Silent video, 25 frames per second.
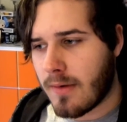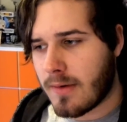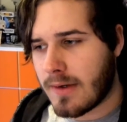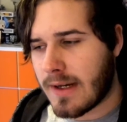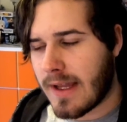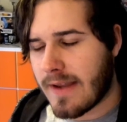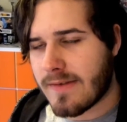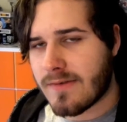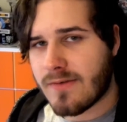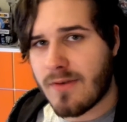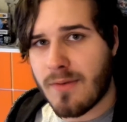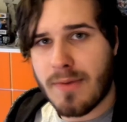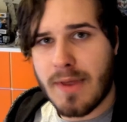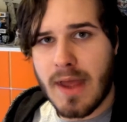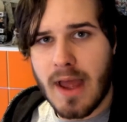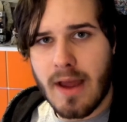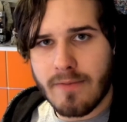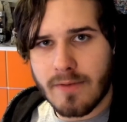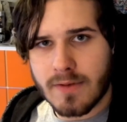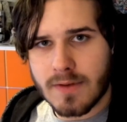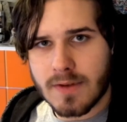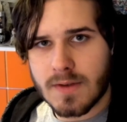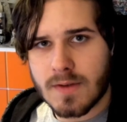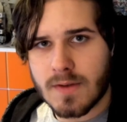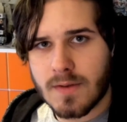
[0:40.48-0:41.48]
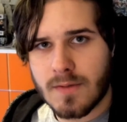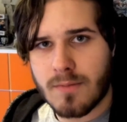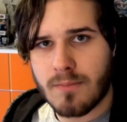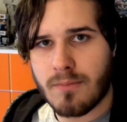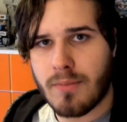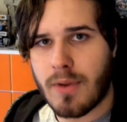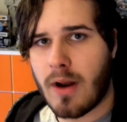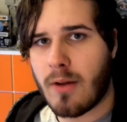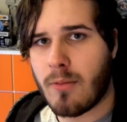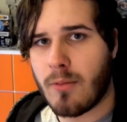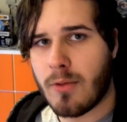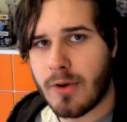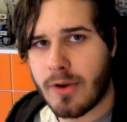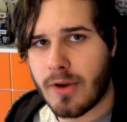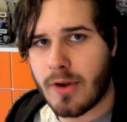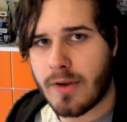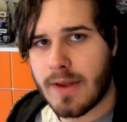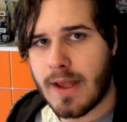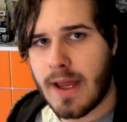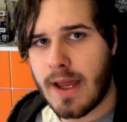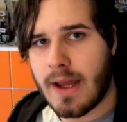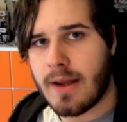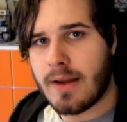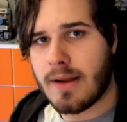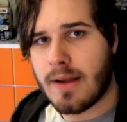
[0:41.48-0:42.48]
Live streams haven't, but I'll work on
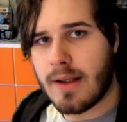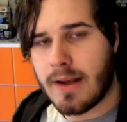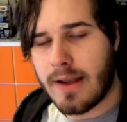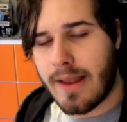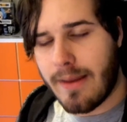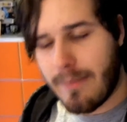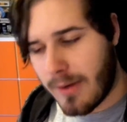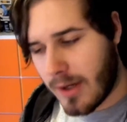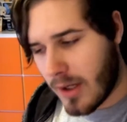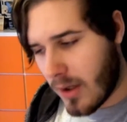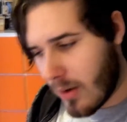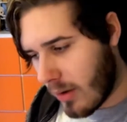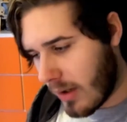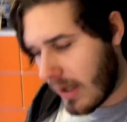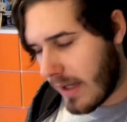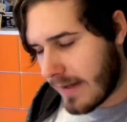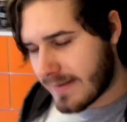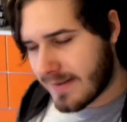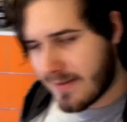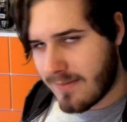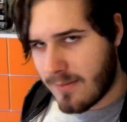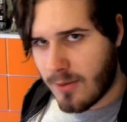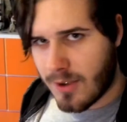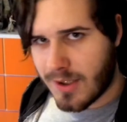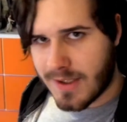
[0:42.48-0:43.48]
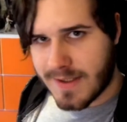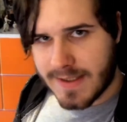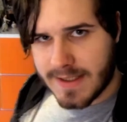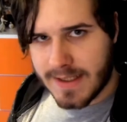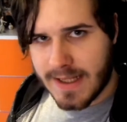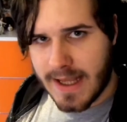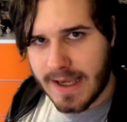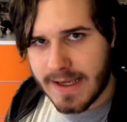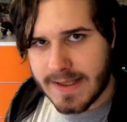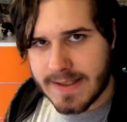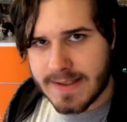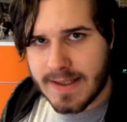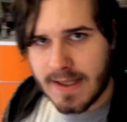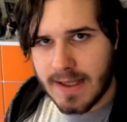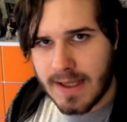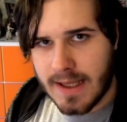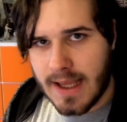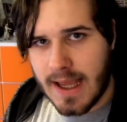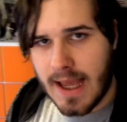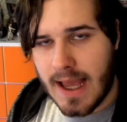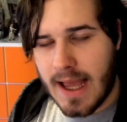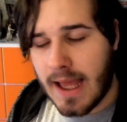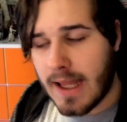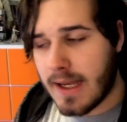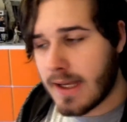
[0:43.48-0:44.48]
that. Let me know what live stream you want to see next,
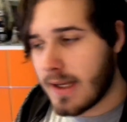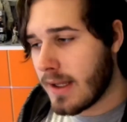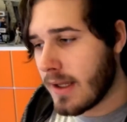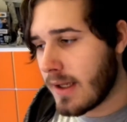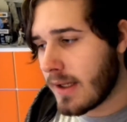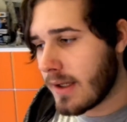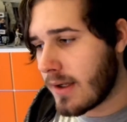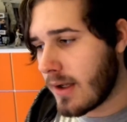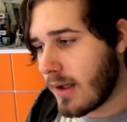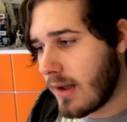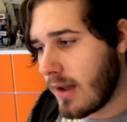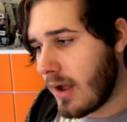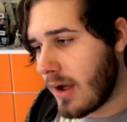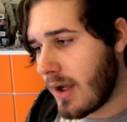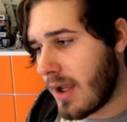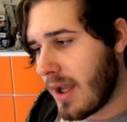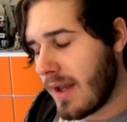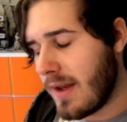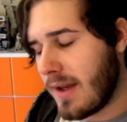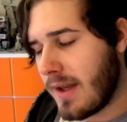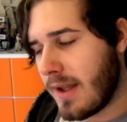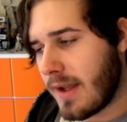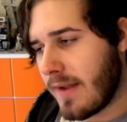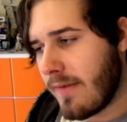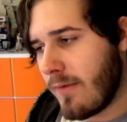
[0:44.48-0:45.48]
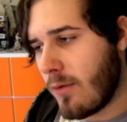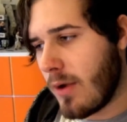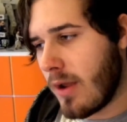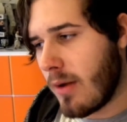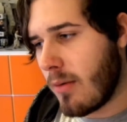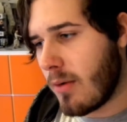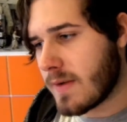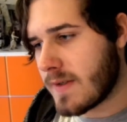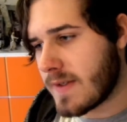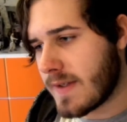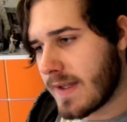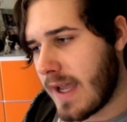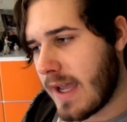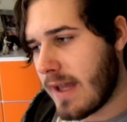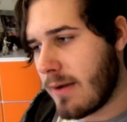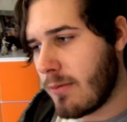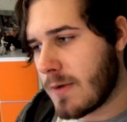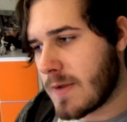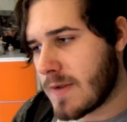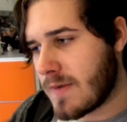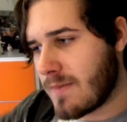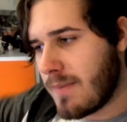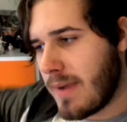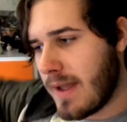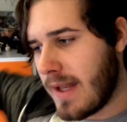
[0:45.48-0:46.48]
and good luck in the giveaway once again. We're
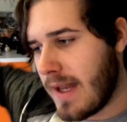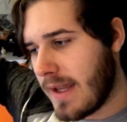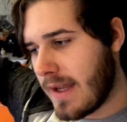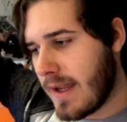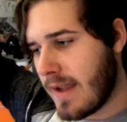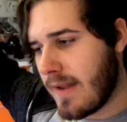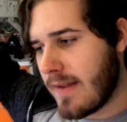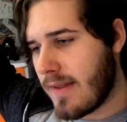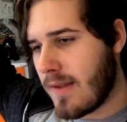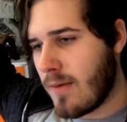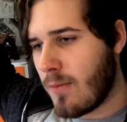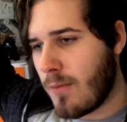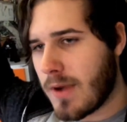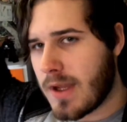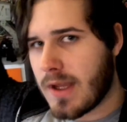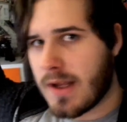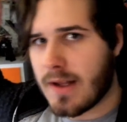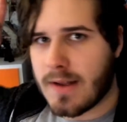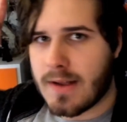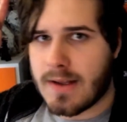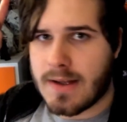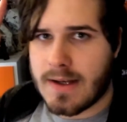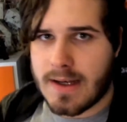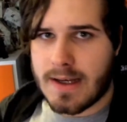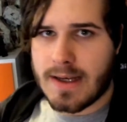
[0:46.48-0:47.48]
spinning the wheel